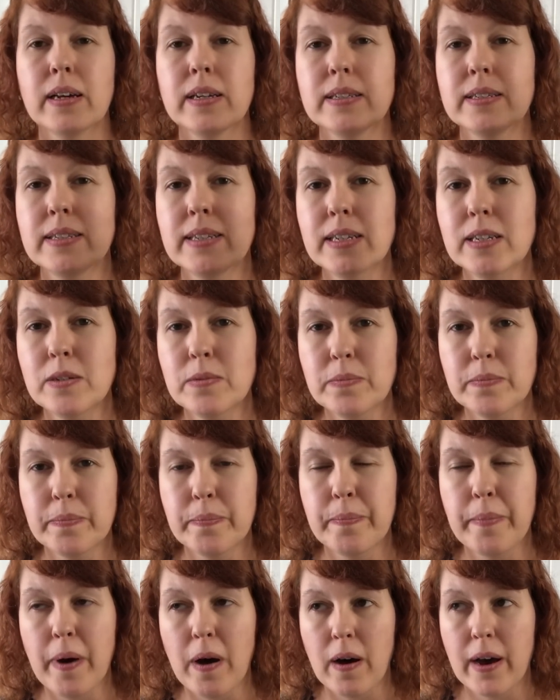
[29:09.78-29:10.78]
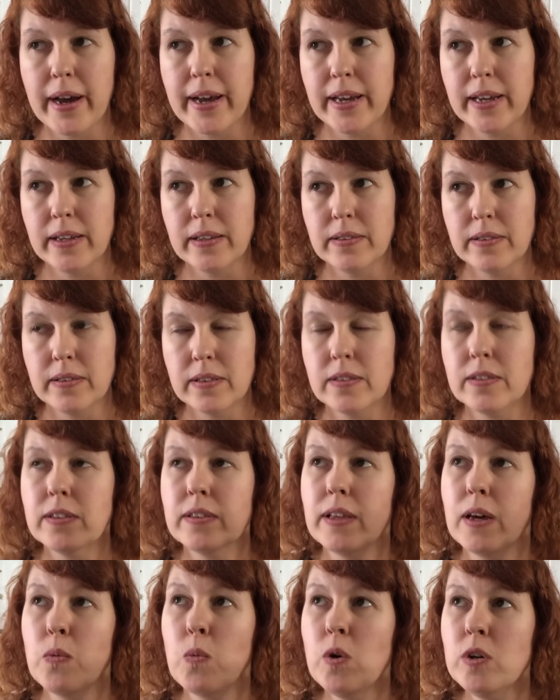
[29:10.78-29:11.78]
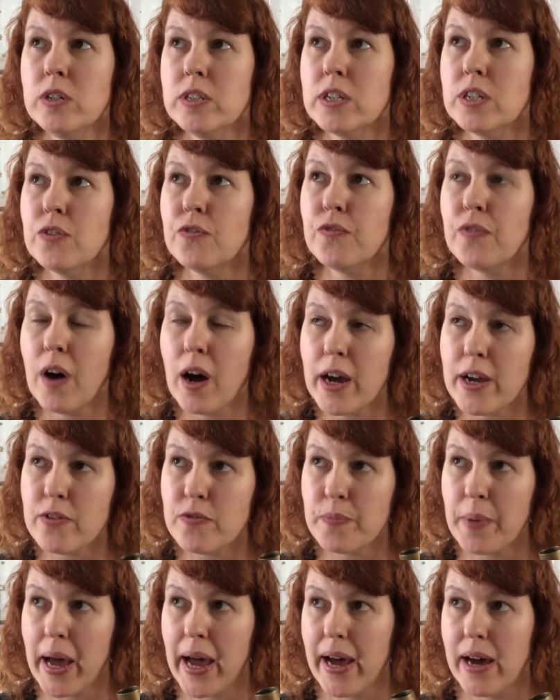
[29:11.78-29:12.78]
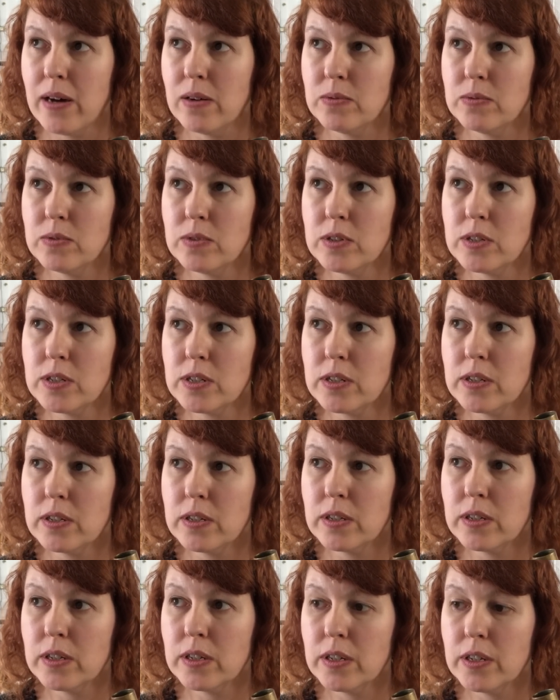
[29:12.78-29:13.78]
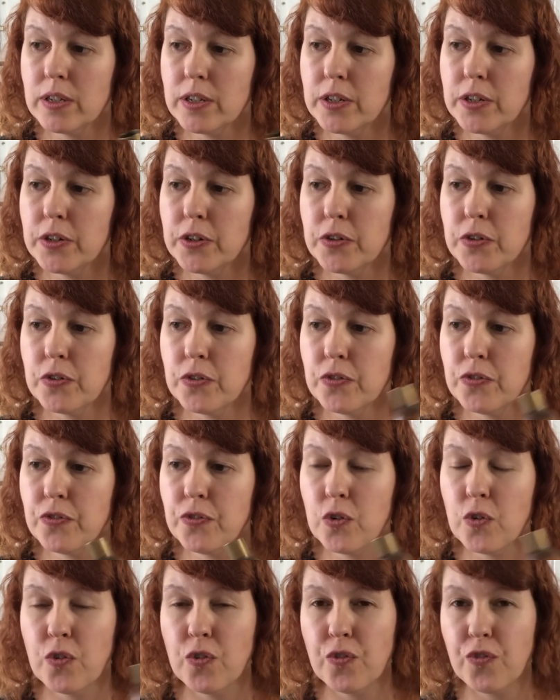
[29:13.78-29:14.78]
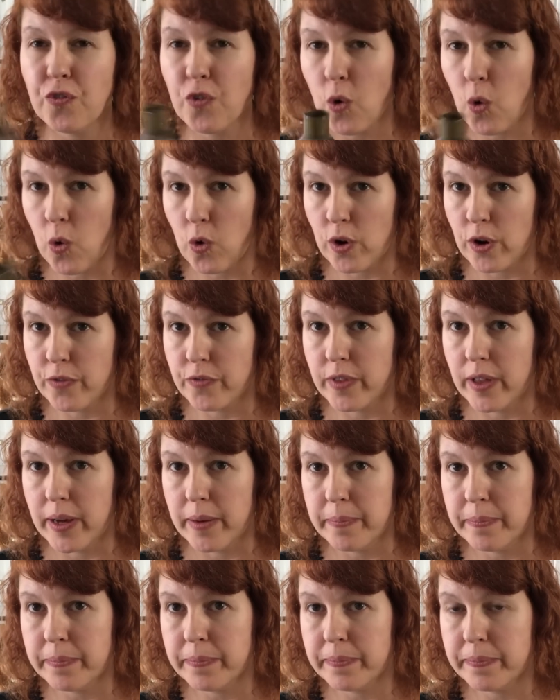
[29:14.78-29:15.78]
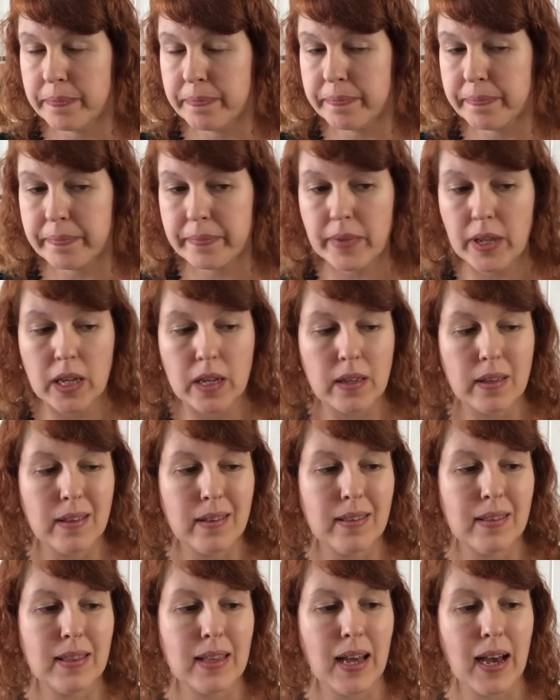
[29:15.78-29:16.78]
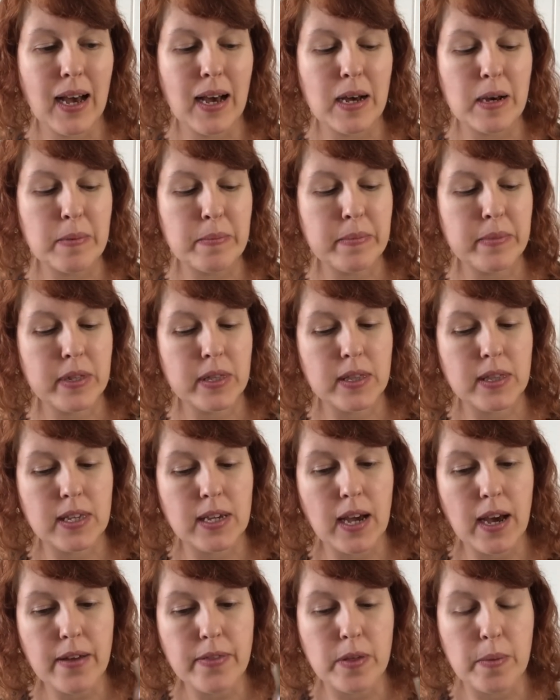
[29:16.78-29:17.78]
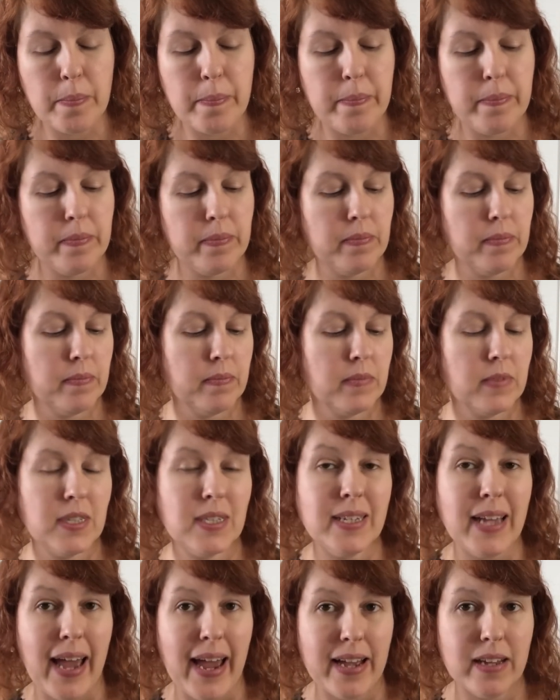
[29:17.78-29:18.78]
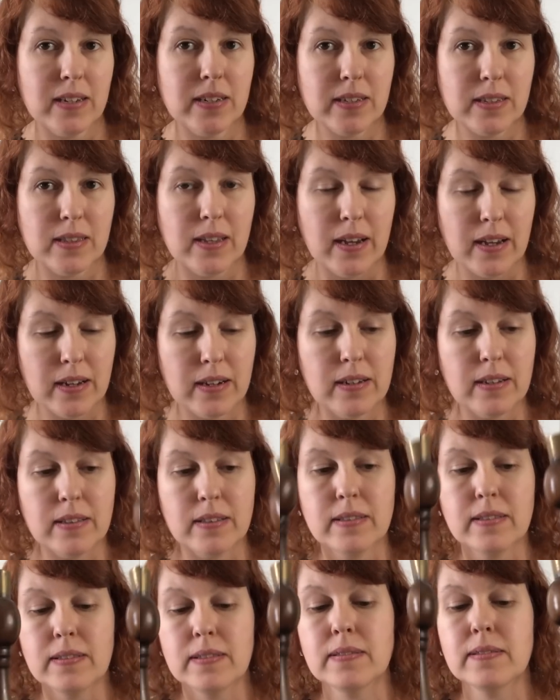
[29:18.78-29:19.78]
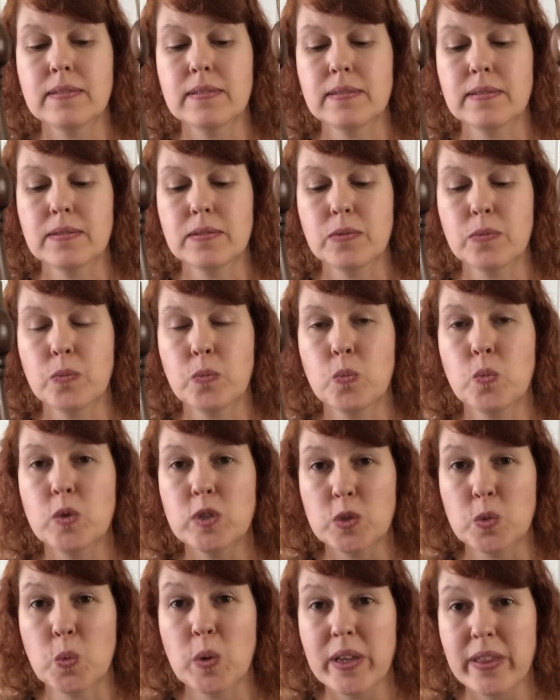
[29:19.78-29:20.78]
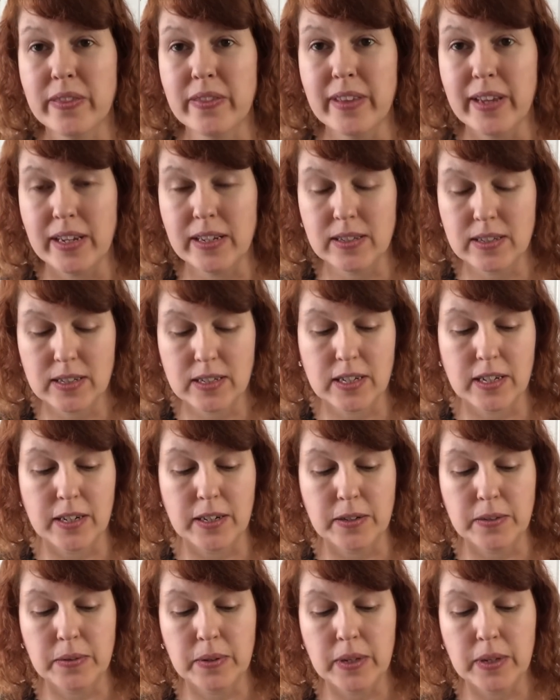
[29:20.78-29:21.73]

Didn't buy, they wanted £5 for 4 of them. The other set that was with these two,